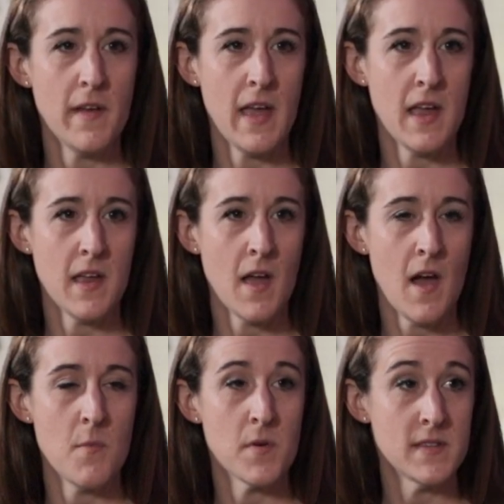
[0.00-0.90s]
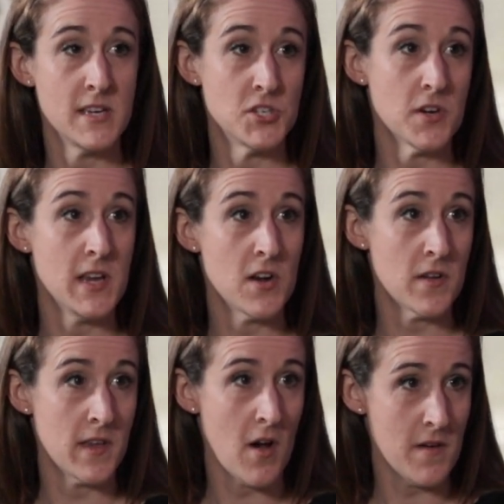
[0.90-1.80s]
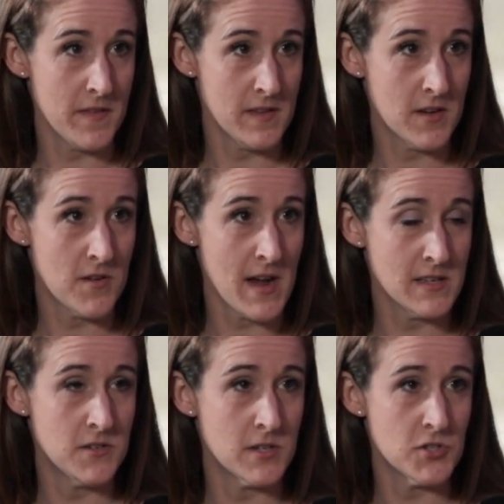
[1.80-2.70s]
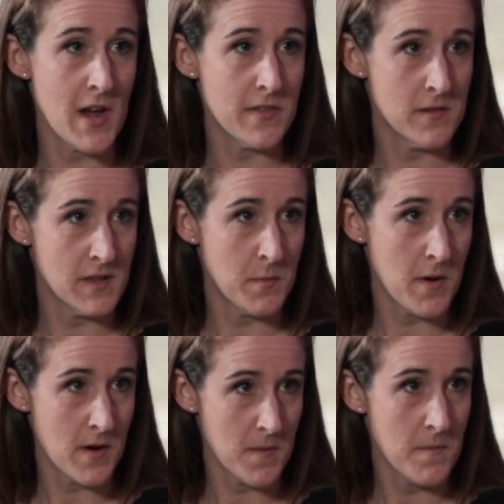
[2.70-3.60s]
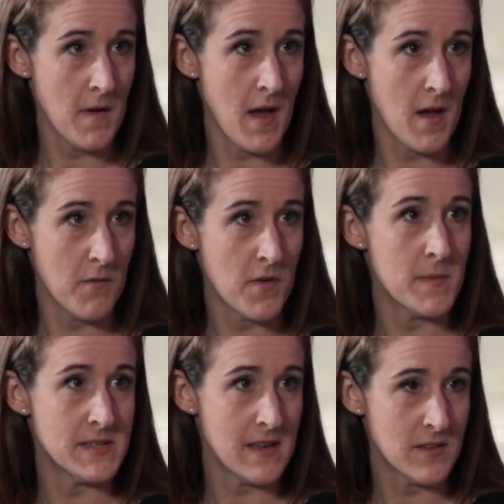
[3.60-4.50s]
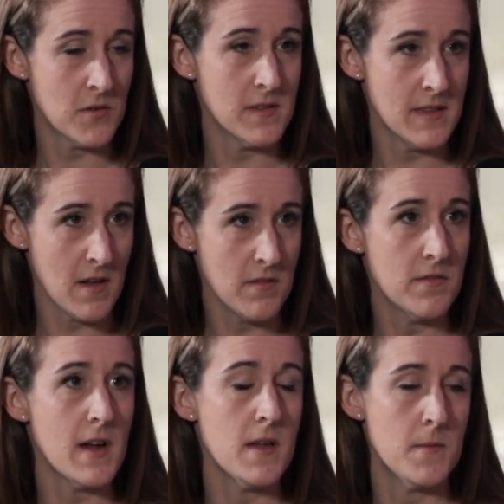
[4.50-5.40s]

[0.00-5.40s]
a procedure here in the office, correct, to extract those sperm from the testicle itself, right?